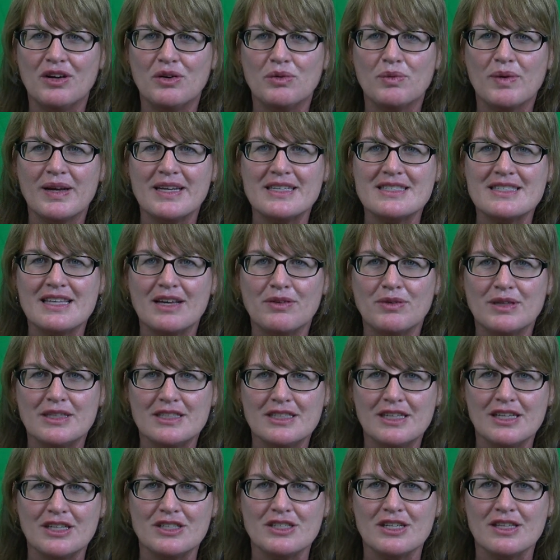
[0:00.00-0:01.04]
ways that we
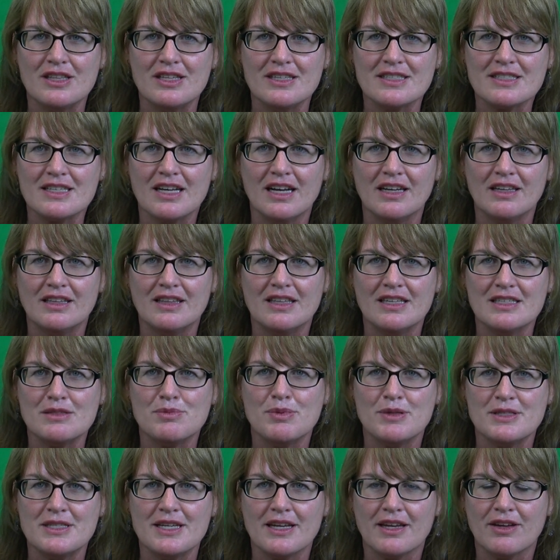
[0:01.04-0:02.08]
teach in this
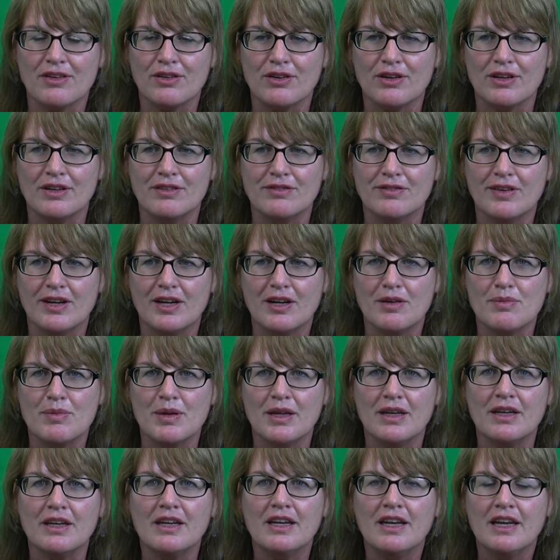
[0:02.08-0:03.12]
particular
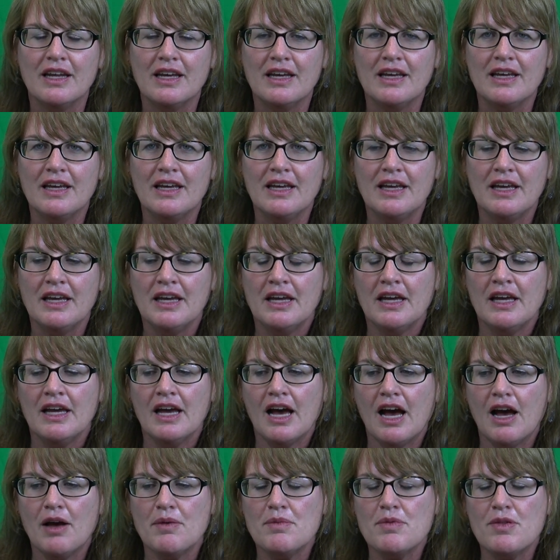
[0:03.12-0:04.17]
environment.
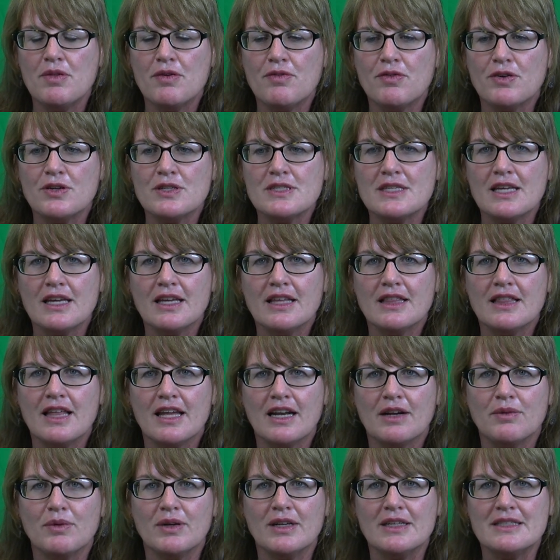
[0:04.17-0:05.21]
The first thing that
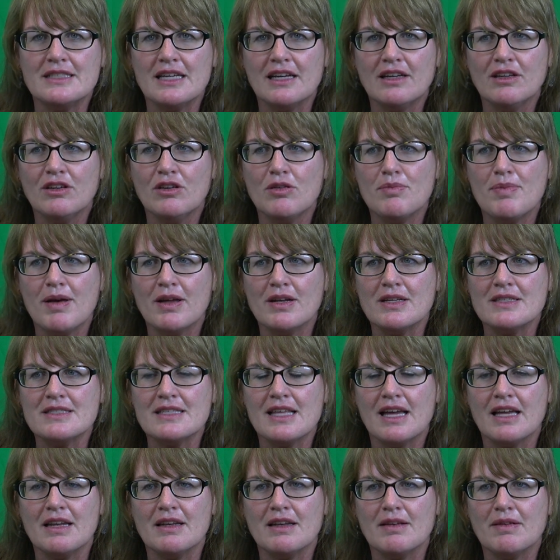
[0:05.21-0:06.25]
I want to tell you about is
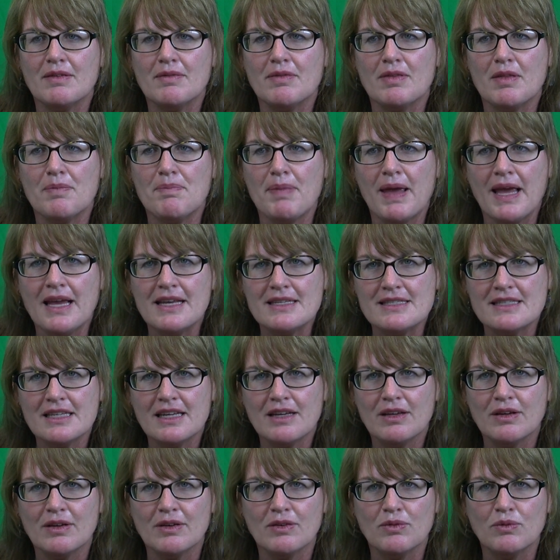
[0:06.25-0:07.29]
that the
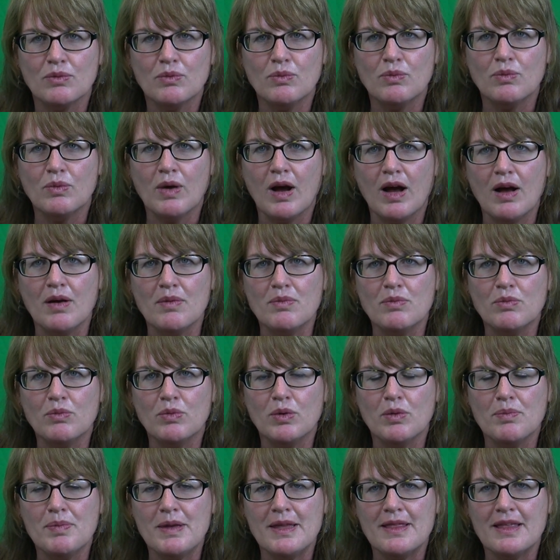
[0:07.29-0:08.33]
pacing
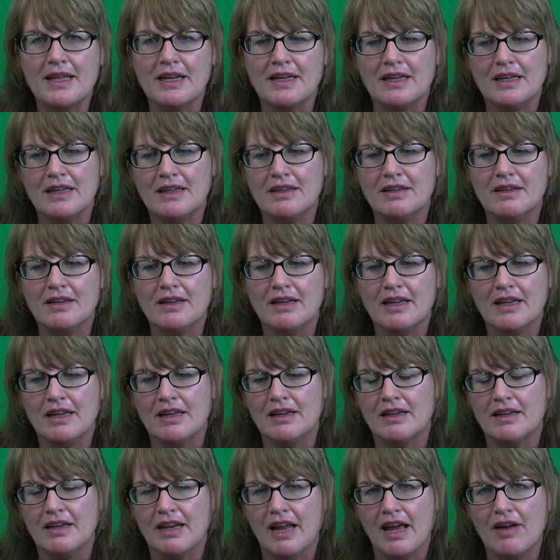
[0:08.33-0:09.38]
will be that
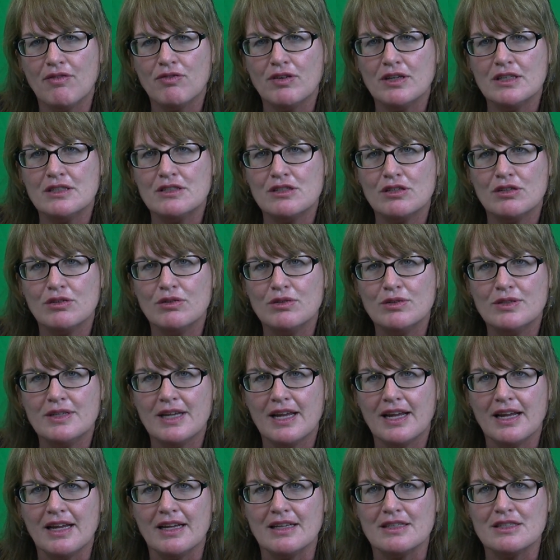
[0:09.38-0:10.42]
in every 2
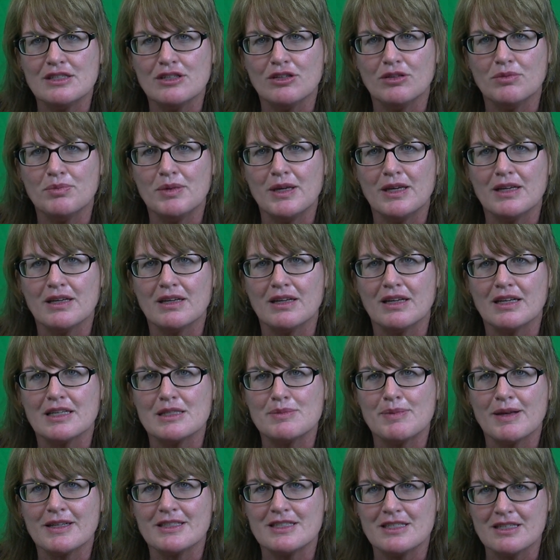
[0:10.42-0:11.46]
days you'll be
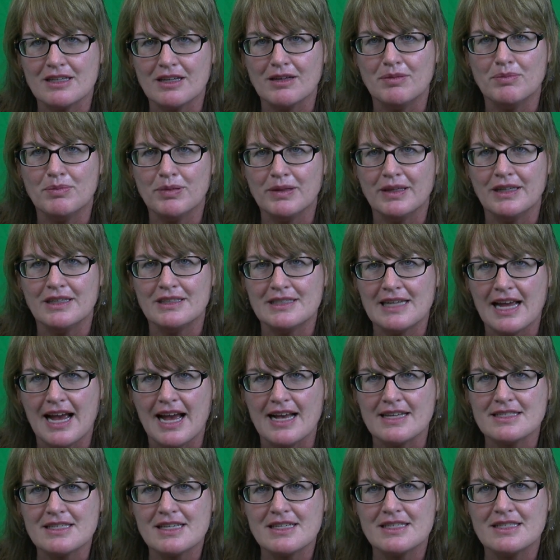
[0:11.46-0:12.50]
expected to complete
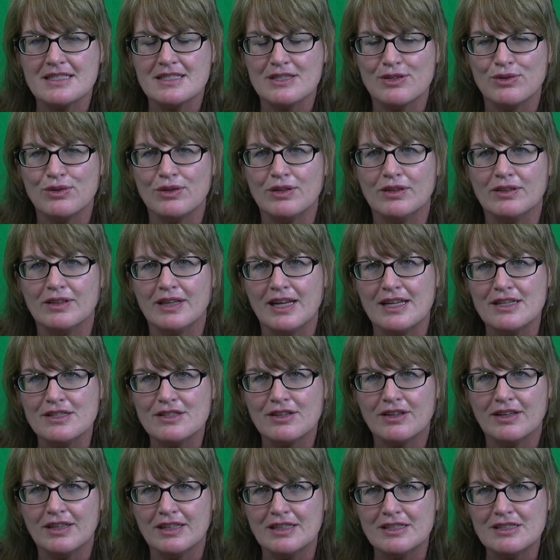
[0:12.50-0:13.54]
tasks. So you'll
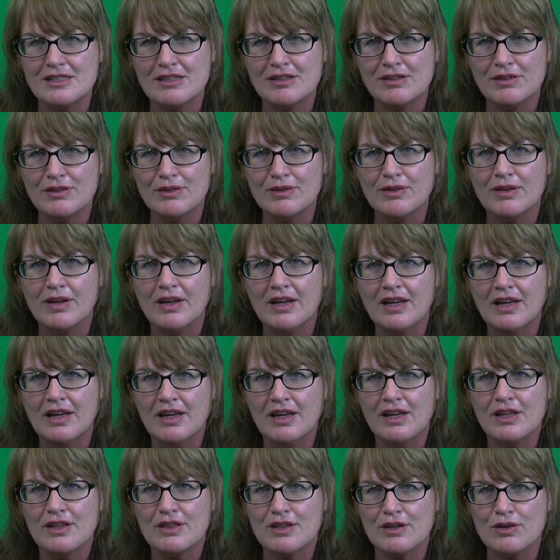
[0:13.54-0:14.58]
enter into
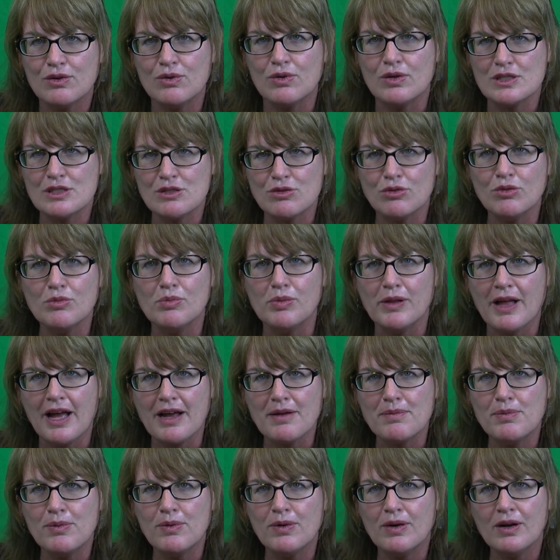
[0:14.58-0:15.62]
the course through
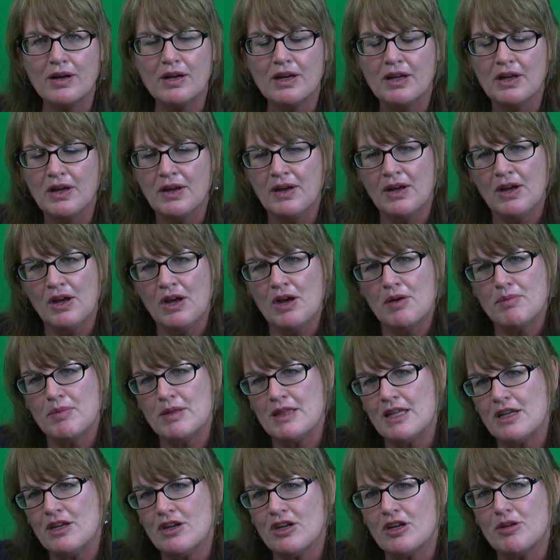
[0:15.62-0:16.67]
Blackboard, but
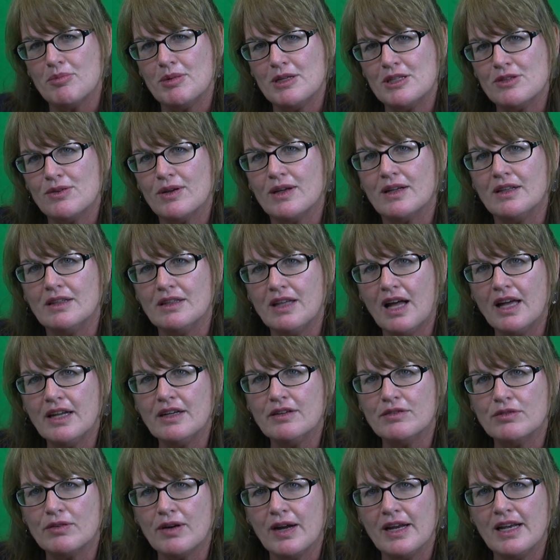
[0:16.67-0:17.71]
then you're going to be doing a lot
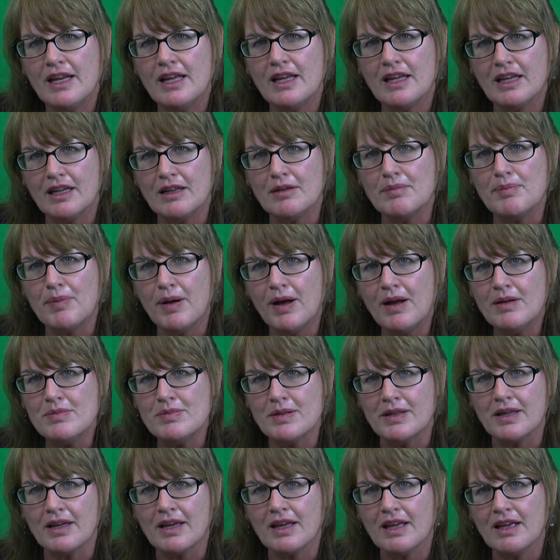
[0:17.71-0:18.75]
of writing in
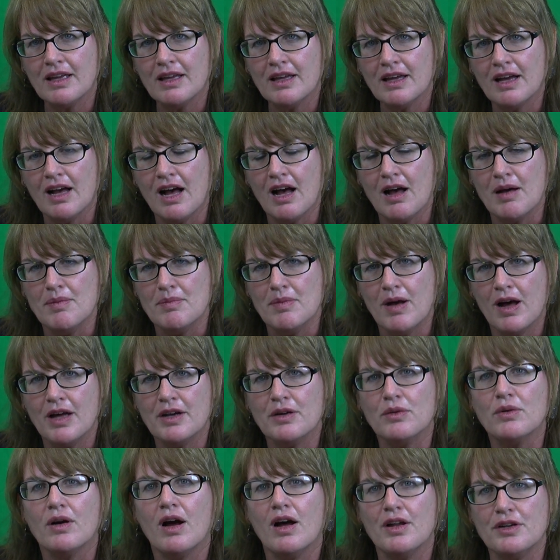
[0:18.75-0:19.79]
public
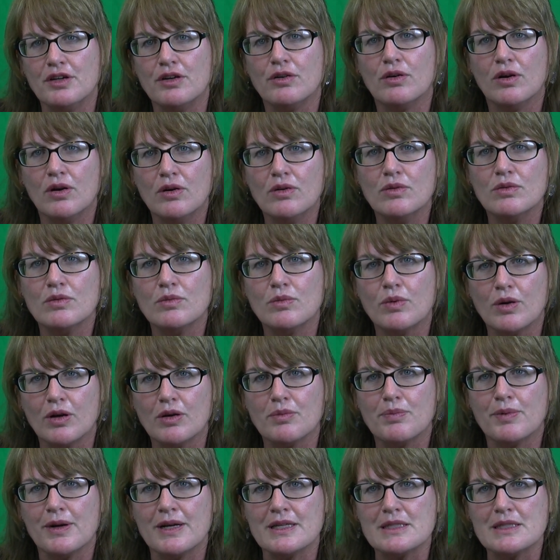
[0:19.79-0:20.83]
on your own
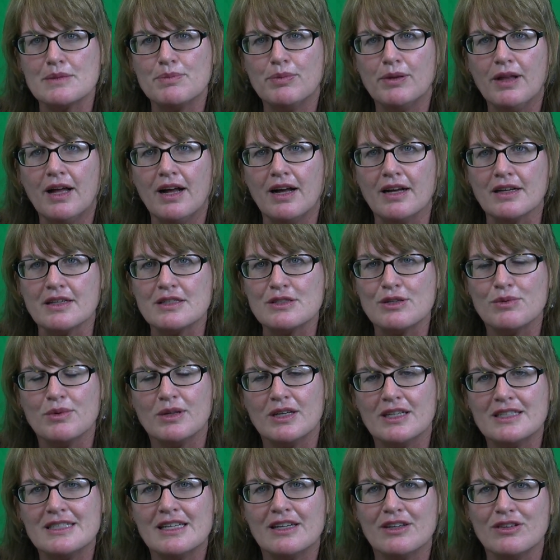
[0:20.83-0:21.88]
WordPress blog. So I'm
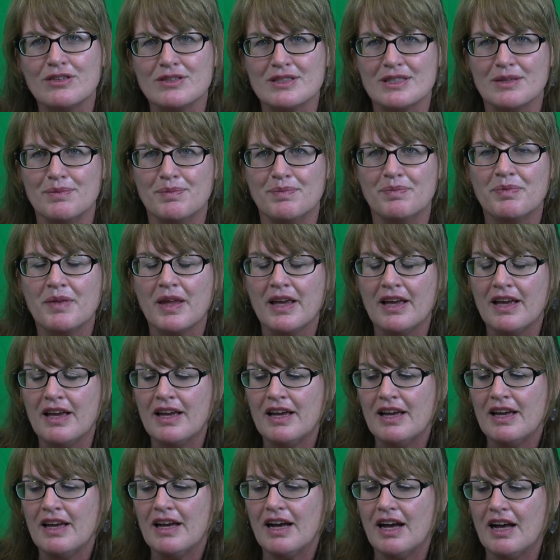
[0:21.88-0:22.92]
going to tell you
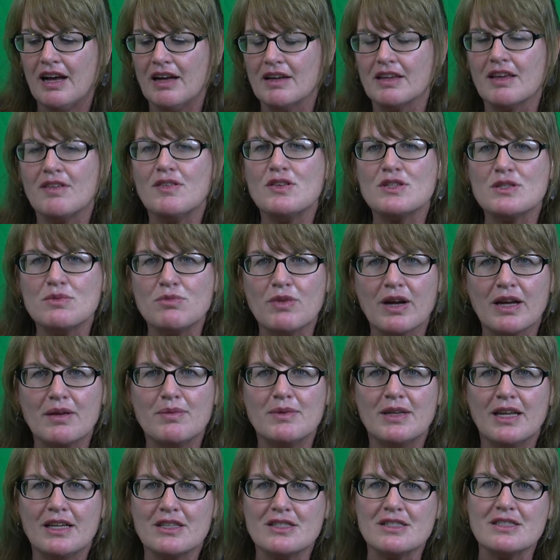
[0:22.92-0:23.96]
give you some
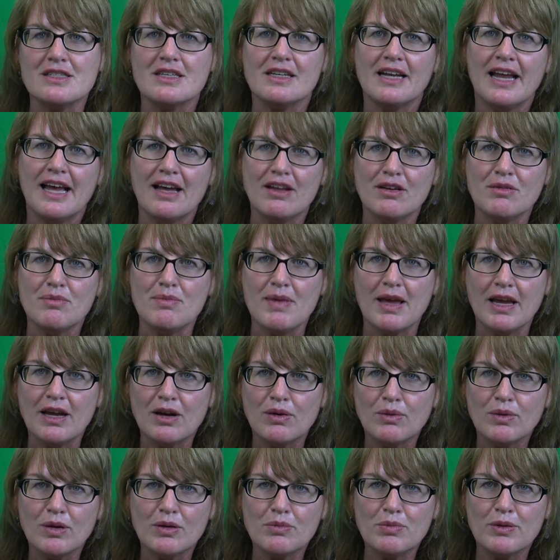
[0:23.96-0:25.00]
recommendations on how to make a
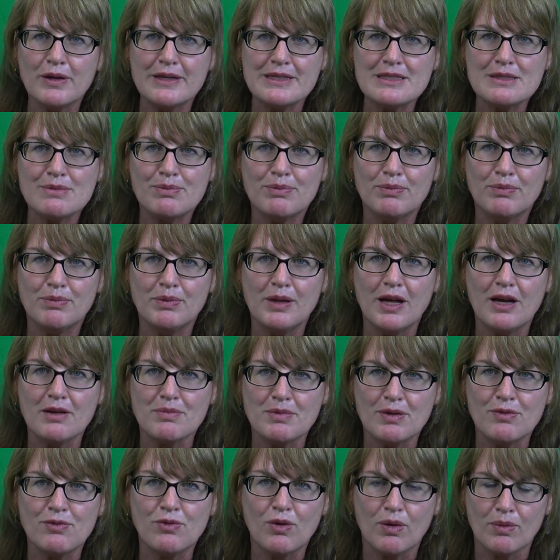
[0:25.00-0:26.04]
WordPress blog
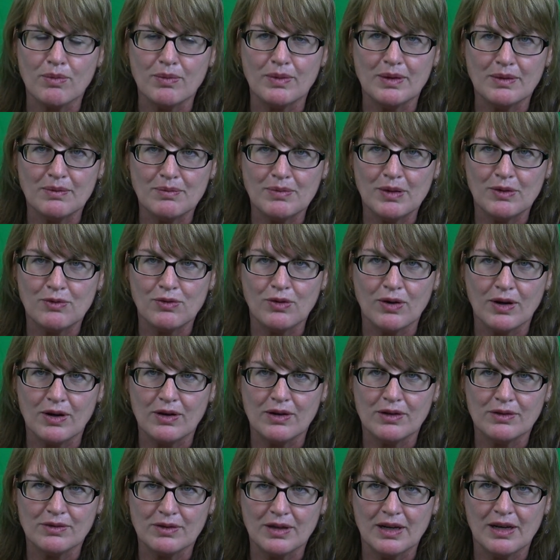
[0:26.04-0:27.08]
before
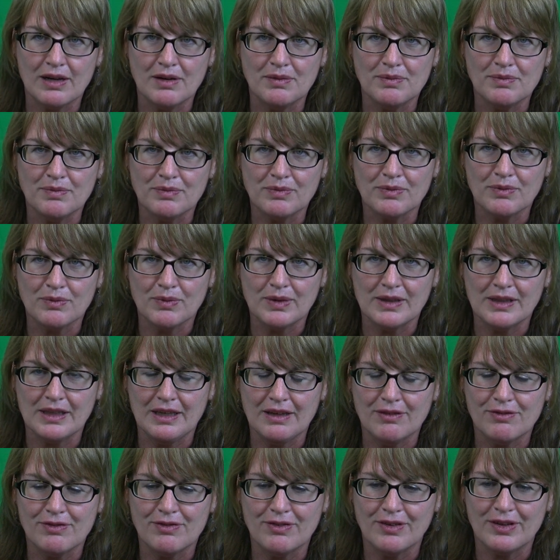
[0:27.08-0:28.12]
we
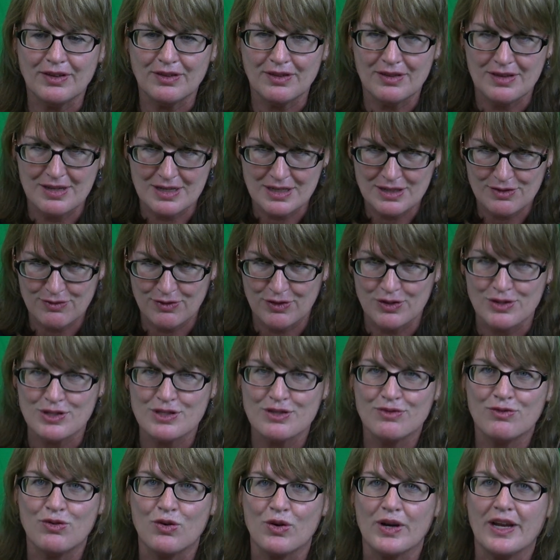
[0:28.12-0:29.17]
leave this
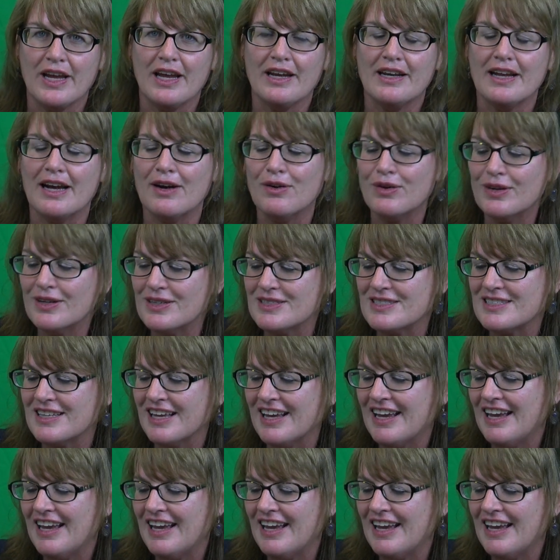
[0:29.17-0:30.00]
first 48 hours,